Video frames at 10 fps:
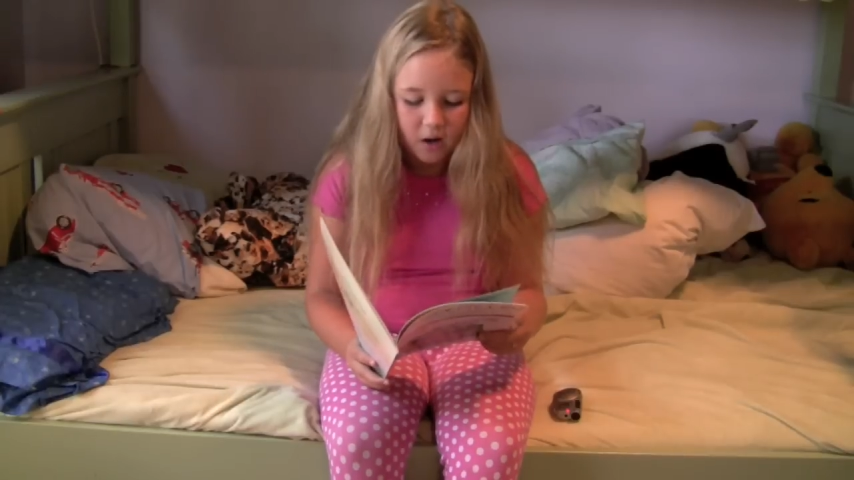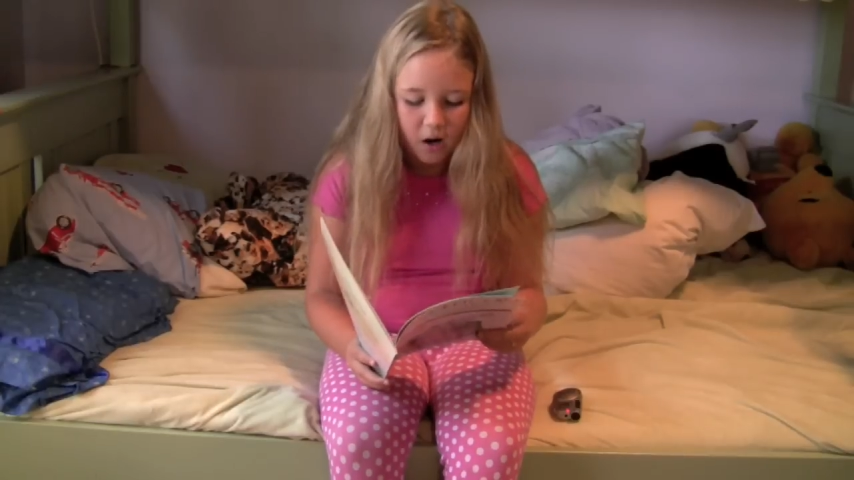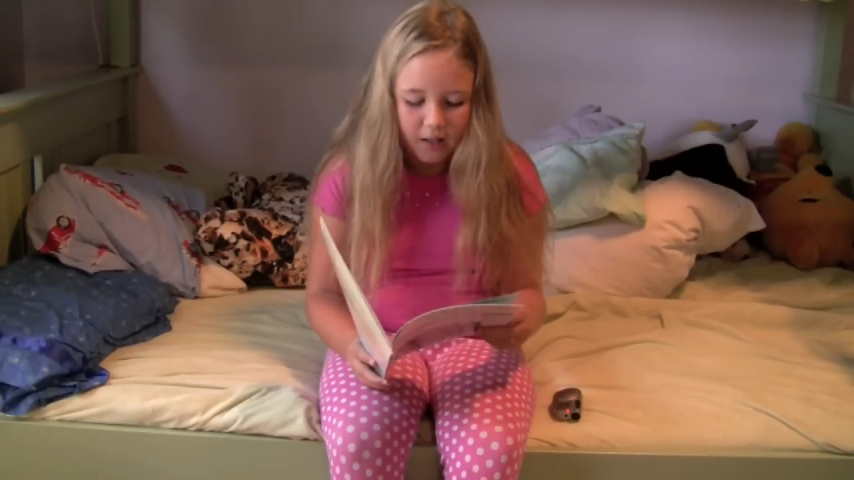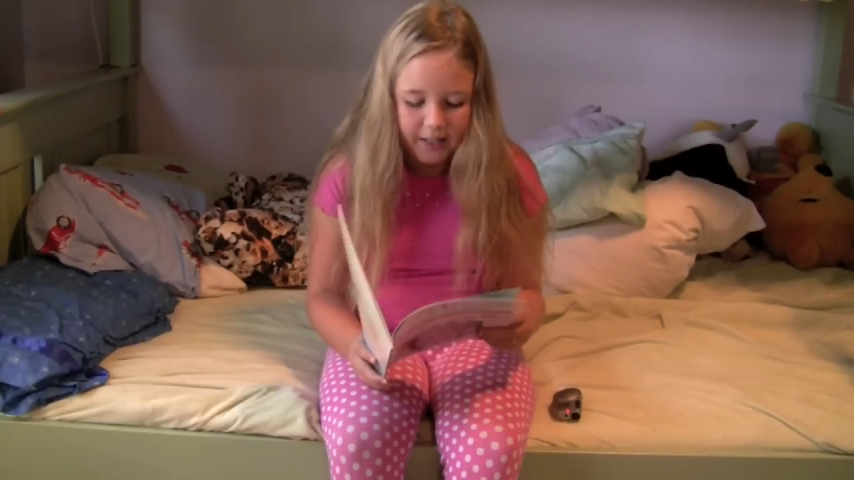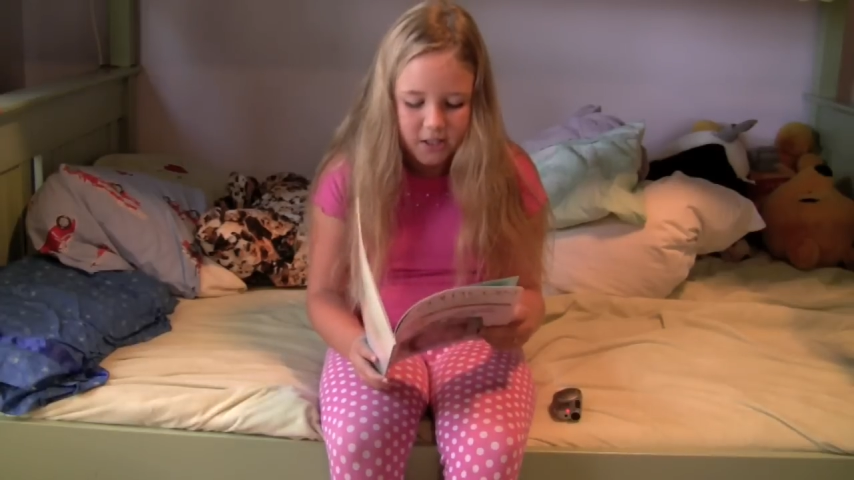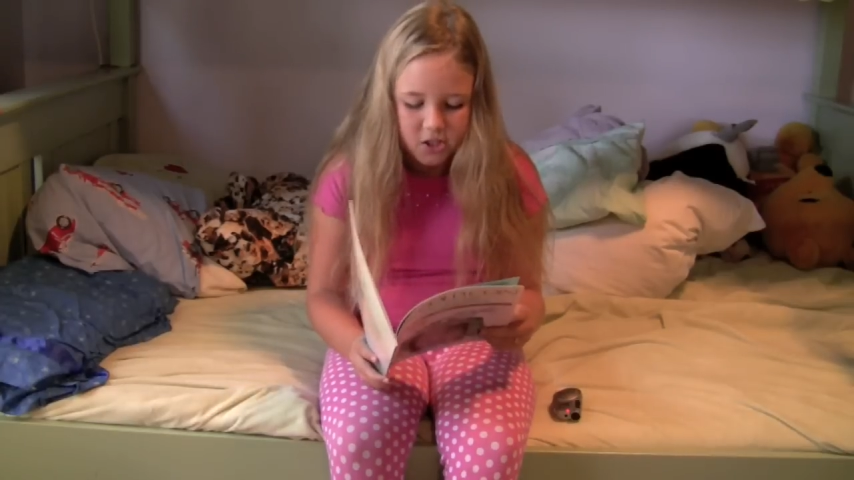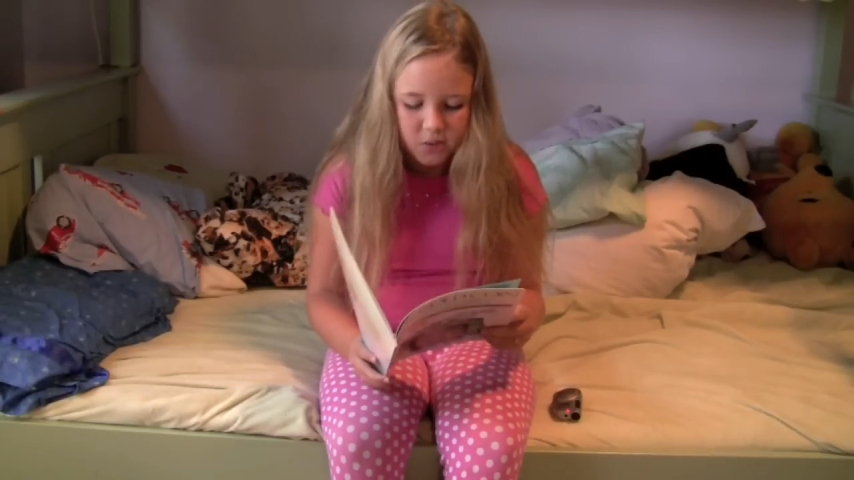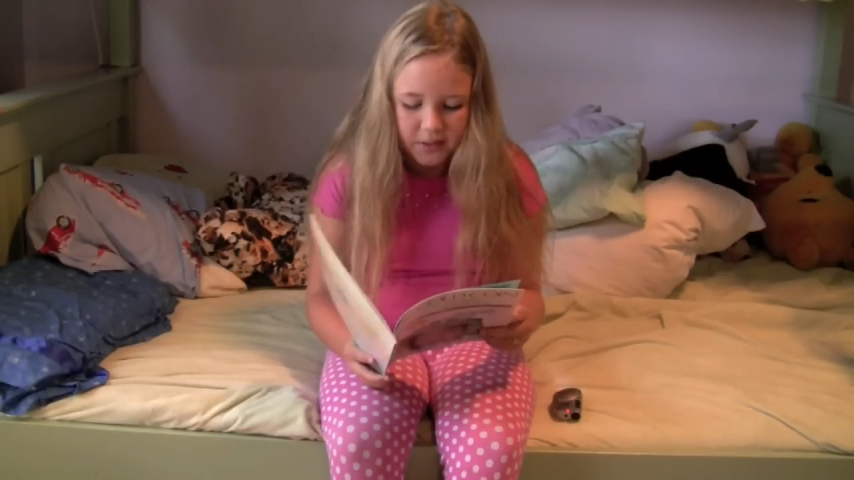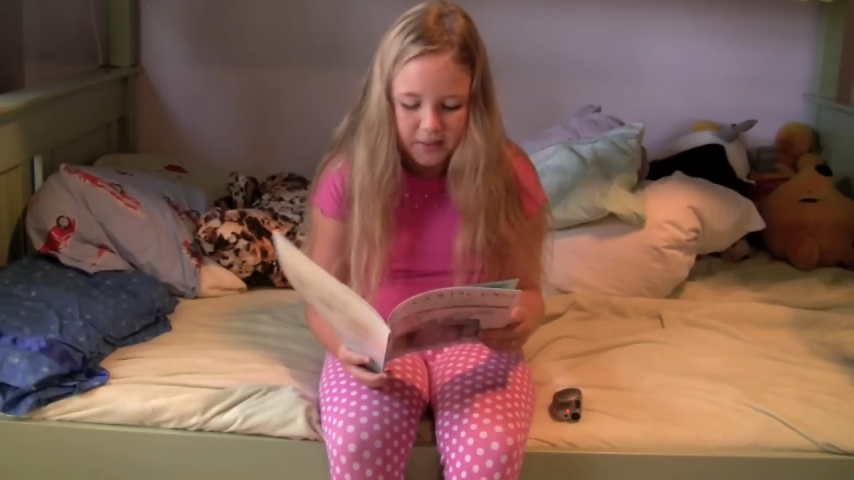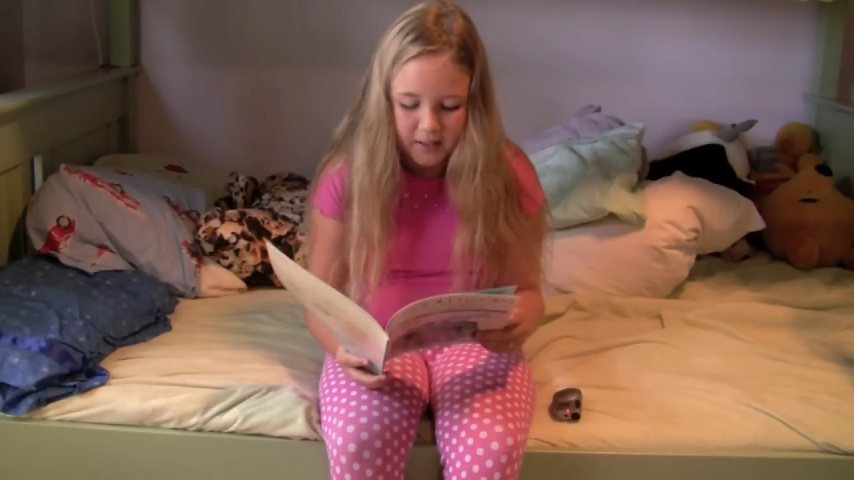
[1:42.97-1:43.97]
All I can
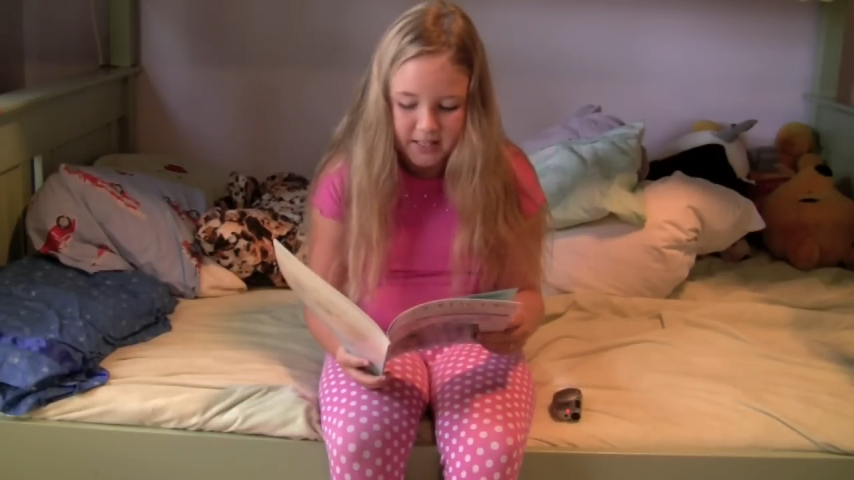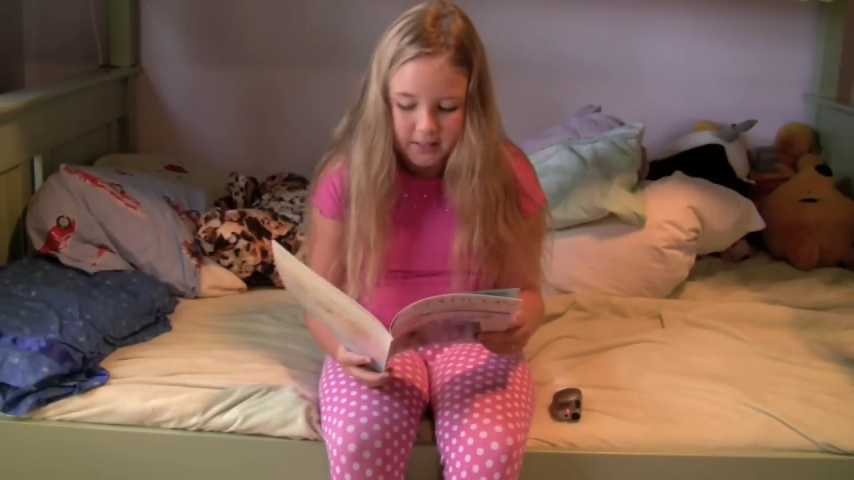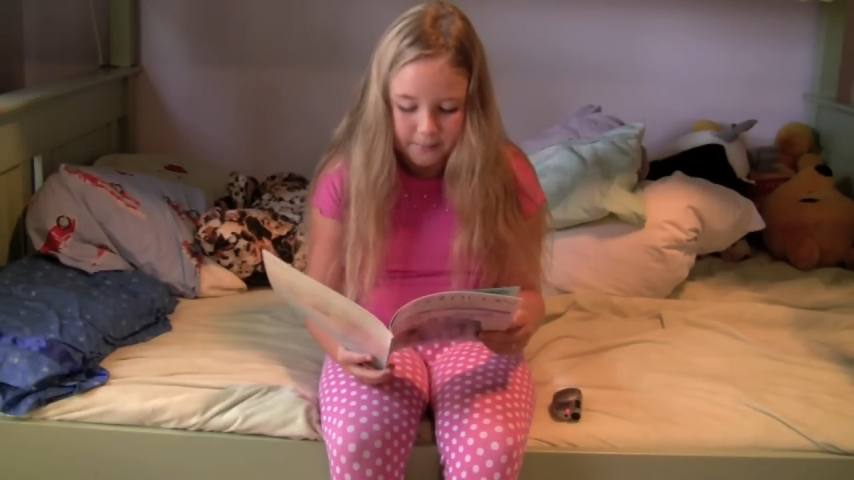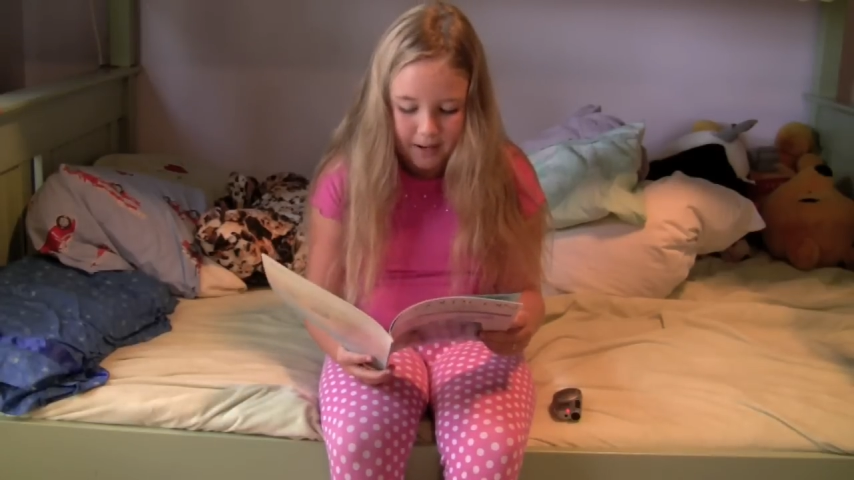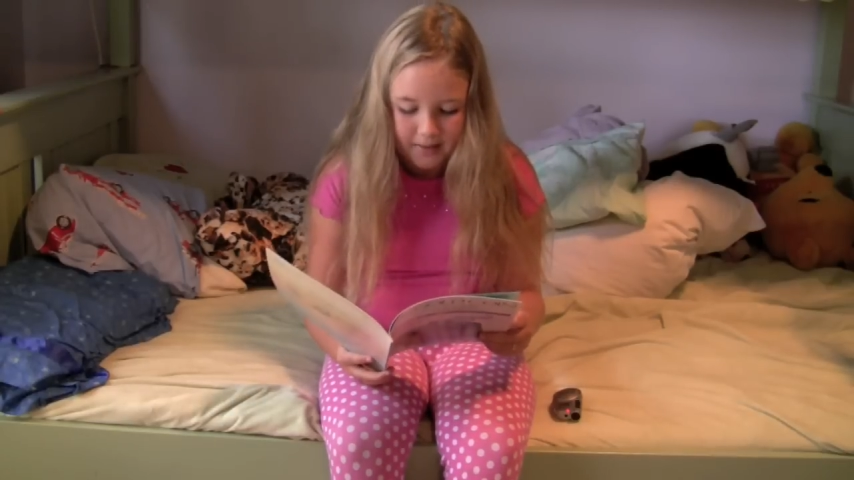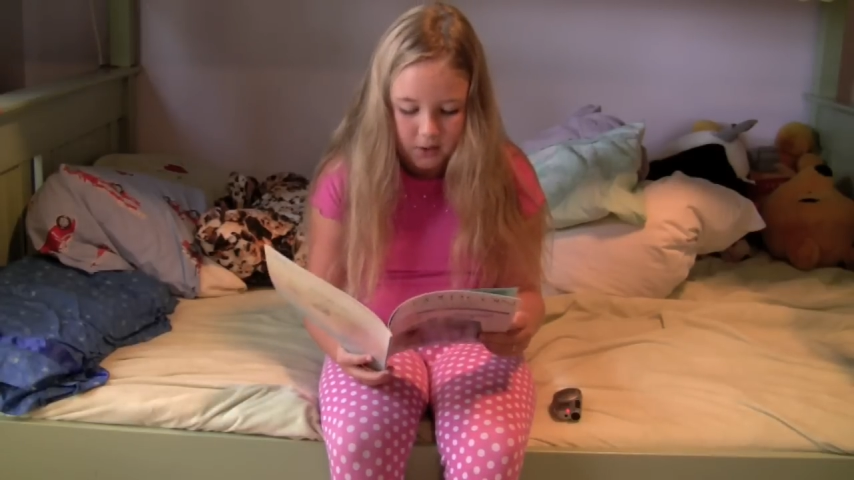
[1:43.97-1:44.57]
do, he thought, is to find